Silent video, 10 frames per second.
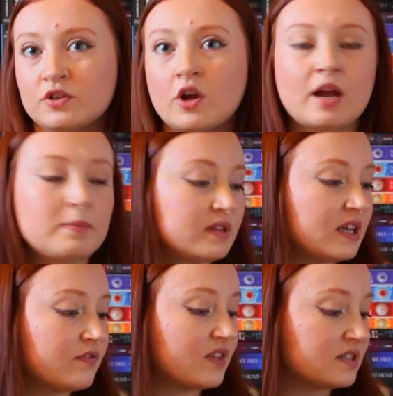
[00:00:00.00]
Now, I
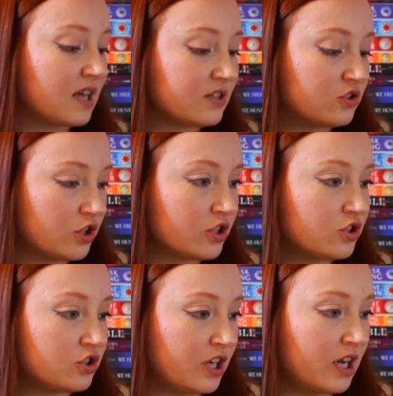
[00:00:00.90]
believe this has
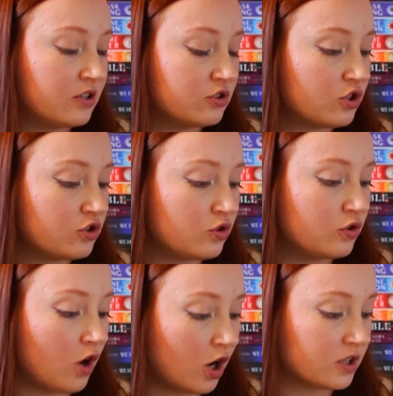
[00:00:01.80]
just changed
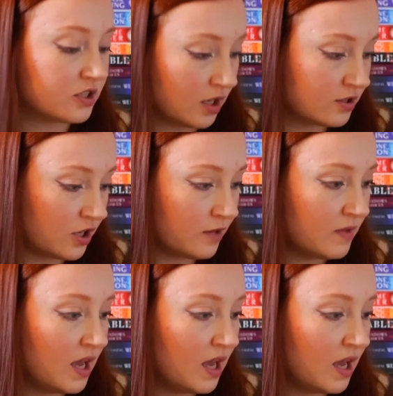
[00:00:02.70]
to Heartless Hunter,